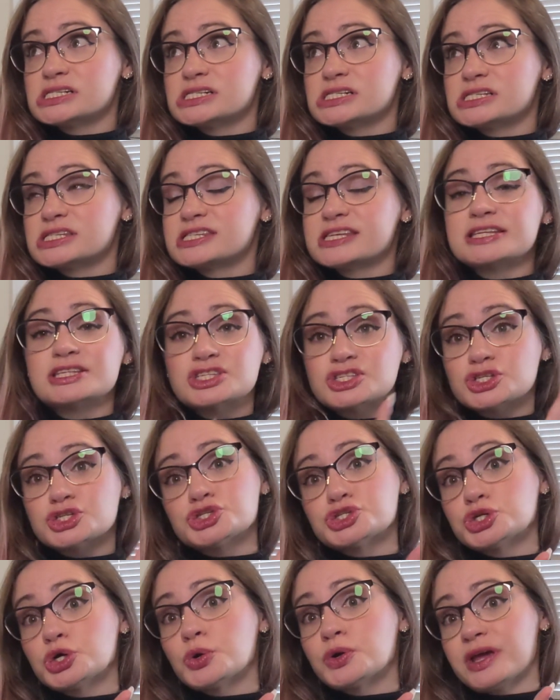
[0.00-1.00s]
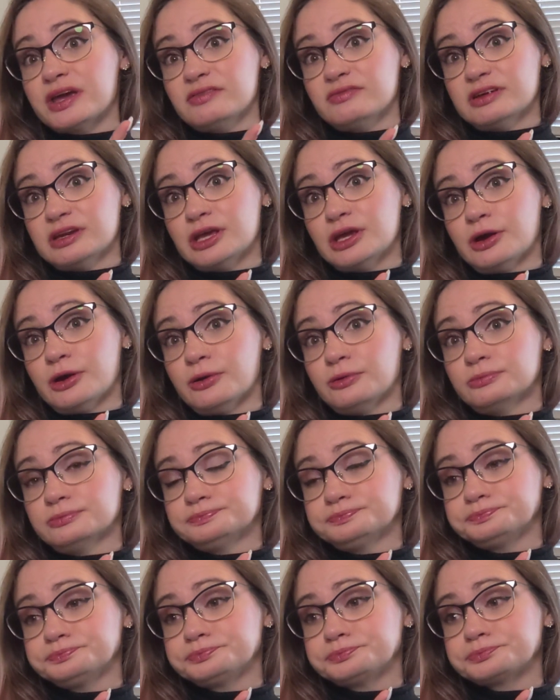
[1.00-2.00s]
since the snow day video.
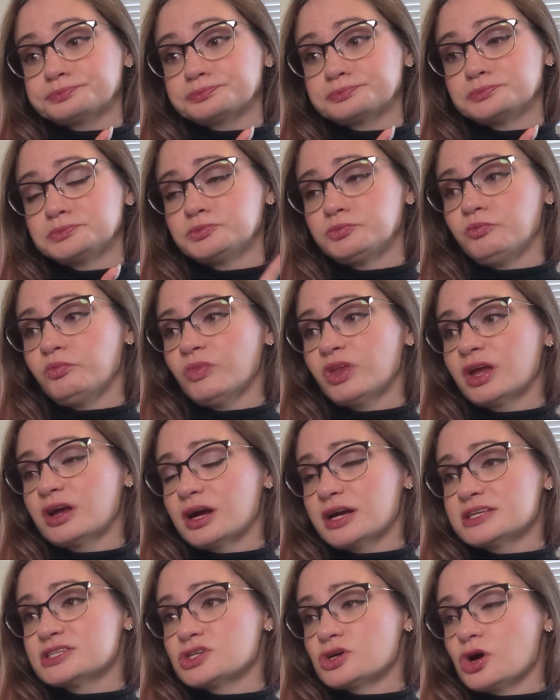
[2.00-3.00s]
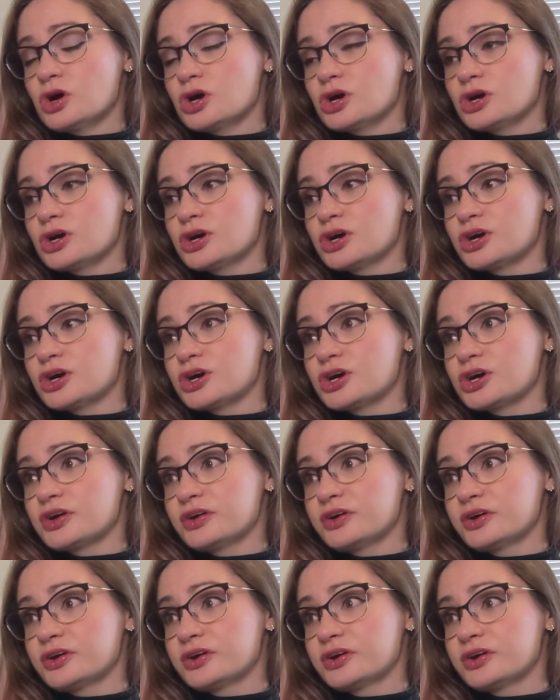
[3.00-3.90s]
I saw her